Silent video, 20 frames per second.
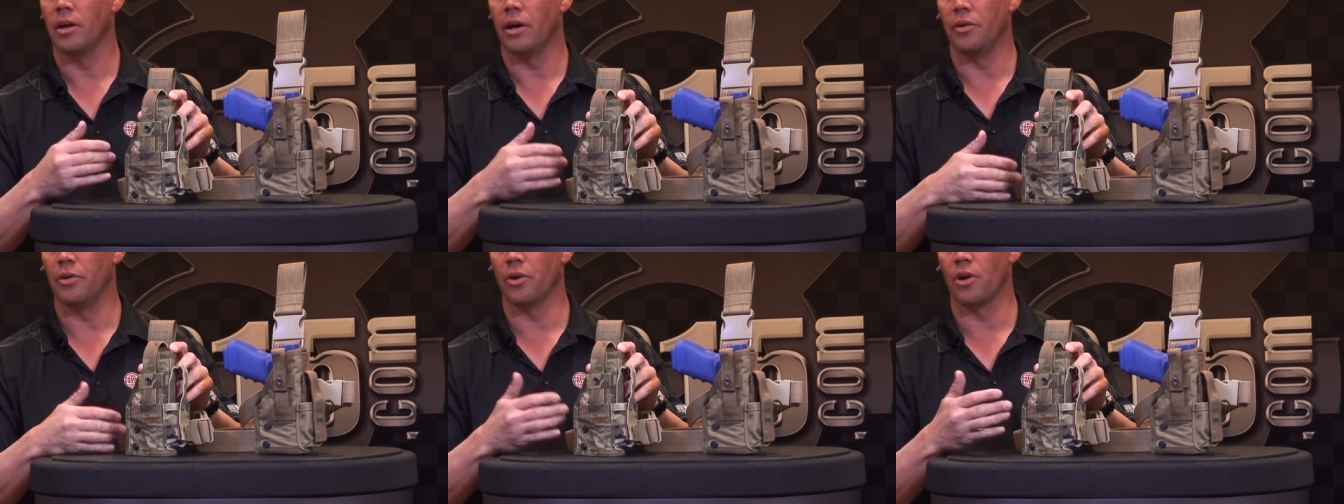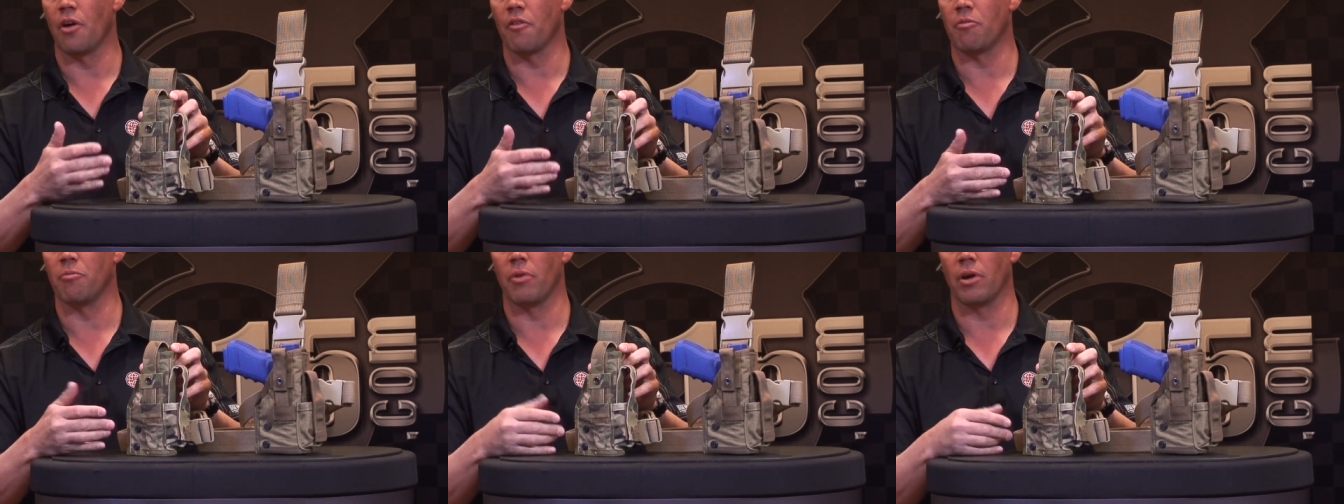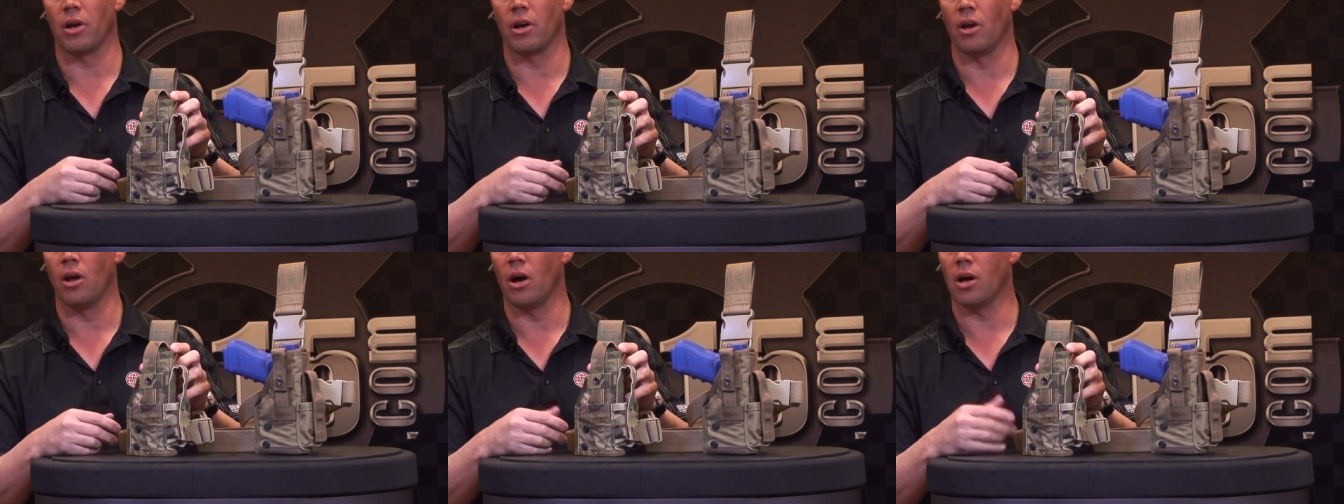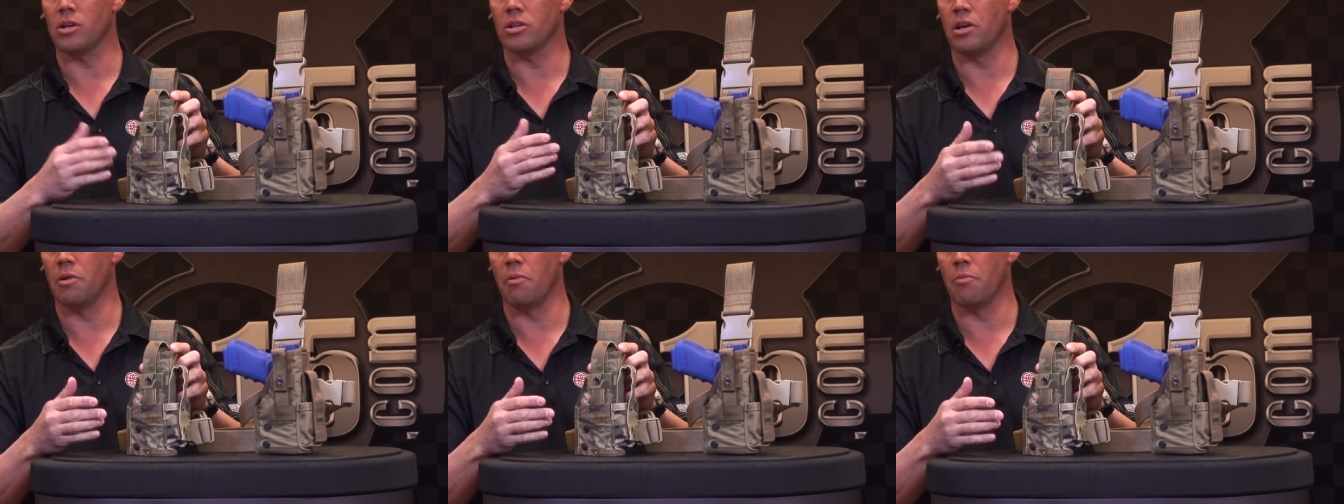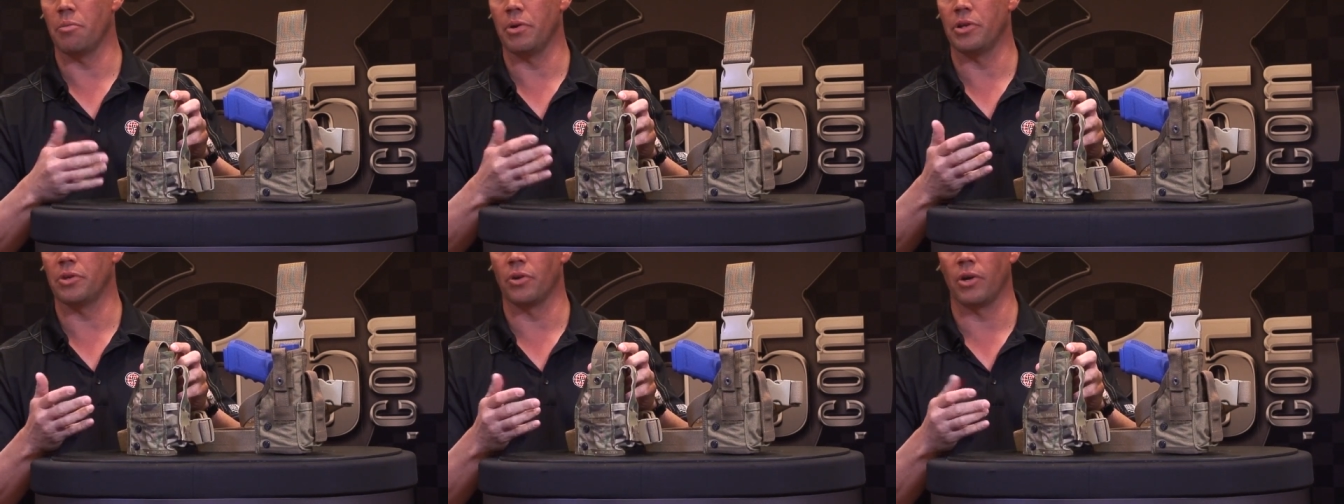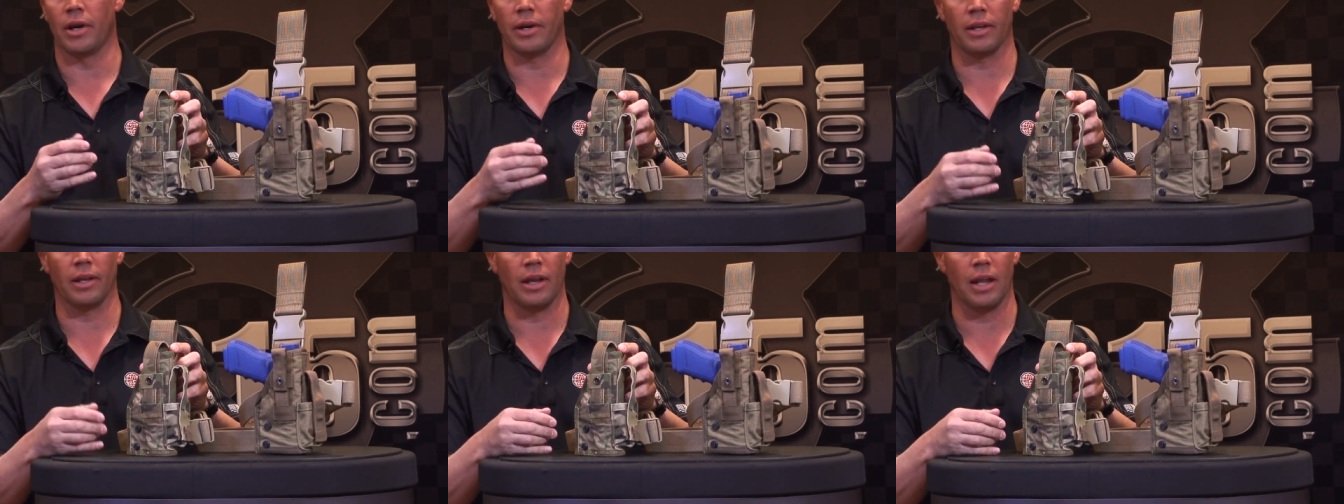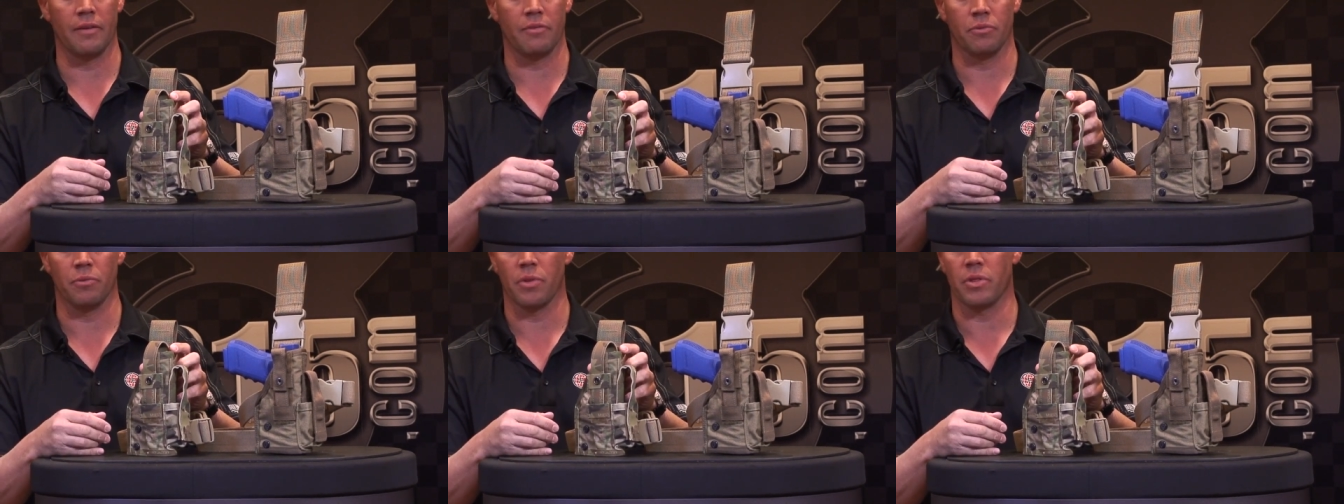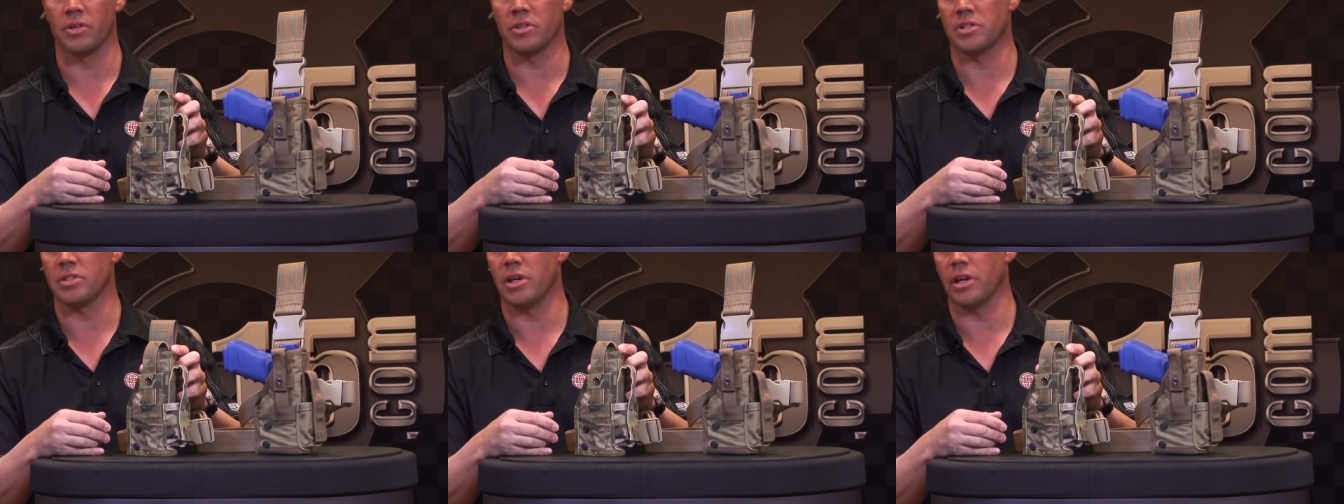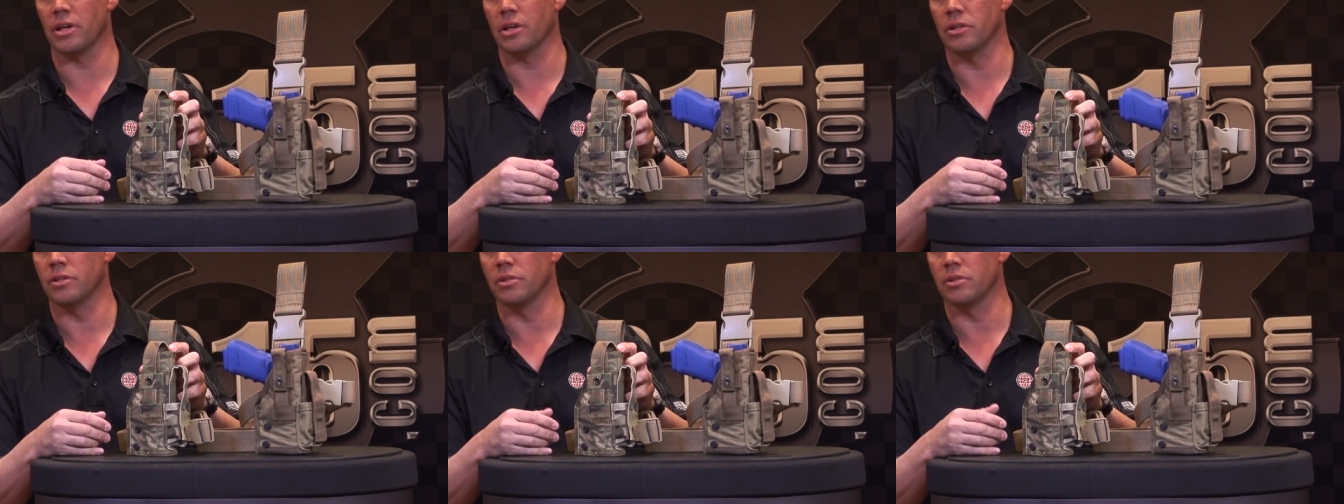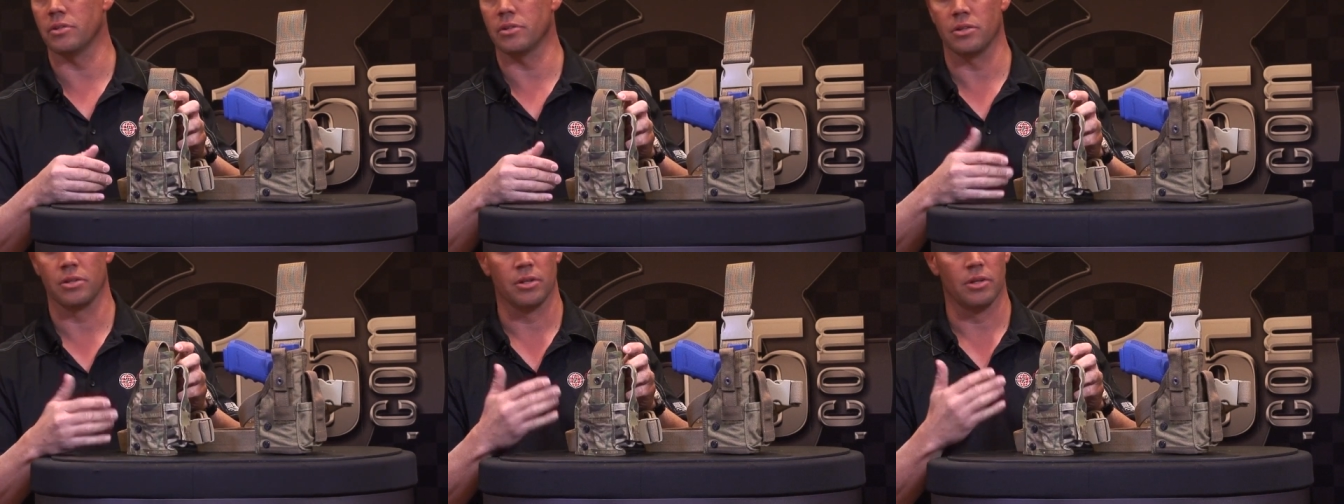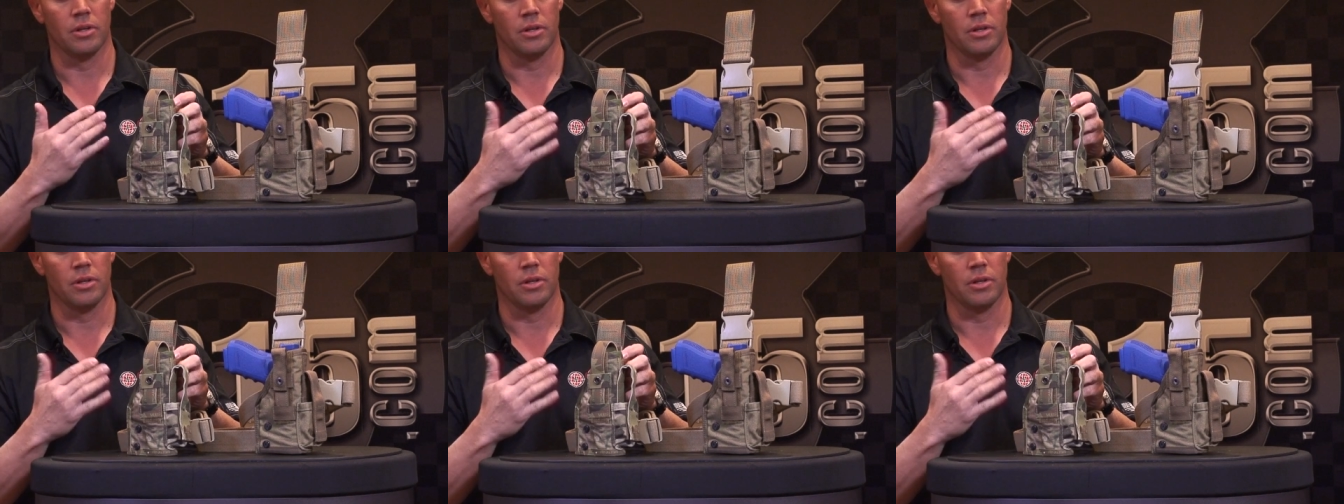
You can go from a Glock to MP to 1911 within seconds,